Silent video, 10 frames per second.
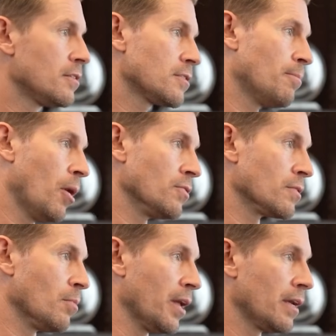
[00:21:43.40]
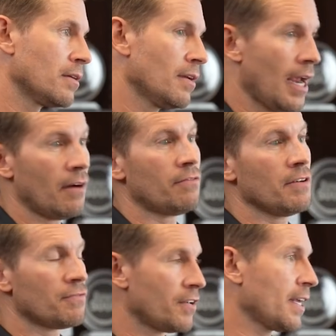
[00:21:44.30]
supposedly.
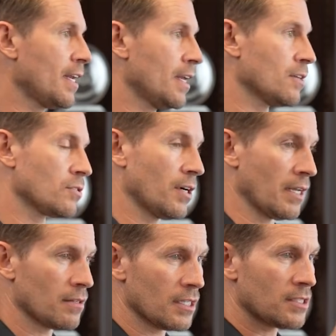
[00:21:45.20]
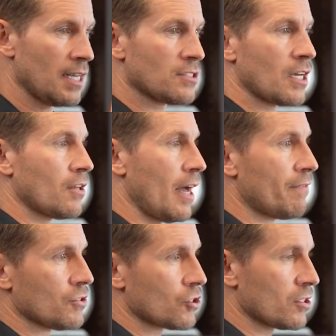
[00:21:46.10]
Every freaking industry. Let's say you sell
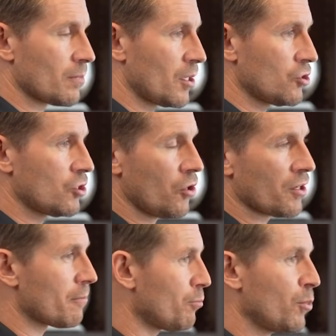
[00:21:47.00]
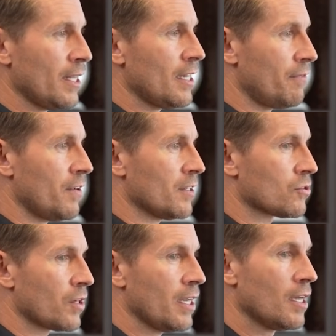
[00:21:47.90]
life insurance. I'm going to show you completely different
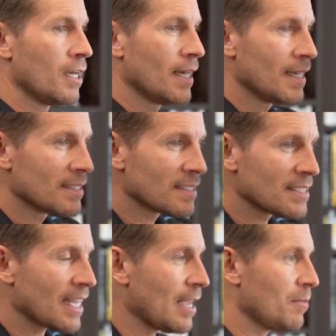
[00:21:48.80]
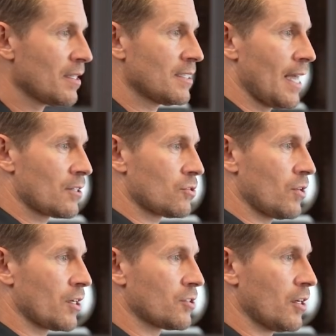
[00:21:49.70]
industry, same exact
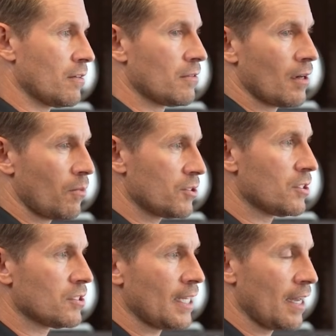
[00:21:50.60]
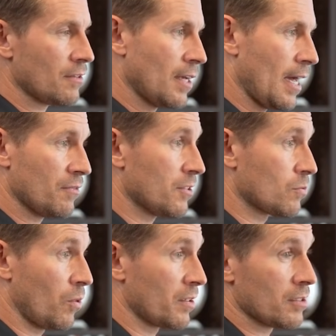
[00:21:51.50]
structure. I want you to see how, how
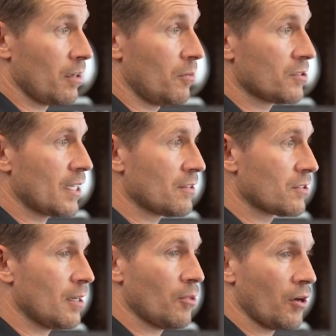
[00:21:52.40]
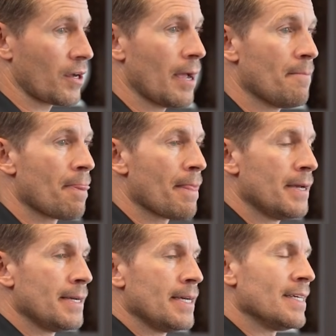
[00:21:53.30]
this works. It almost sounds similar, okay?
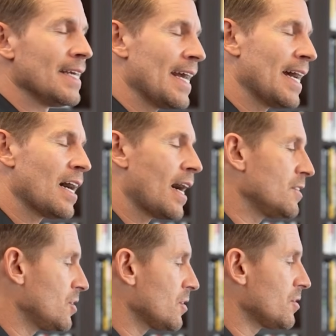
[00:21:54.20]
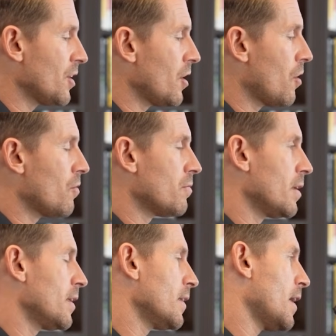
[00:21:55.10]
Yeah, I just, you know,
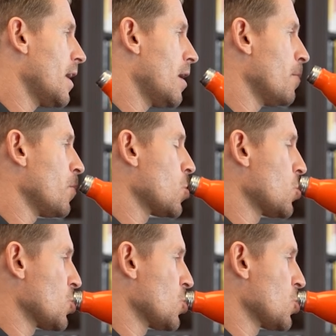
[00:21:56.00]
um,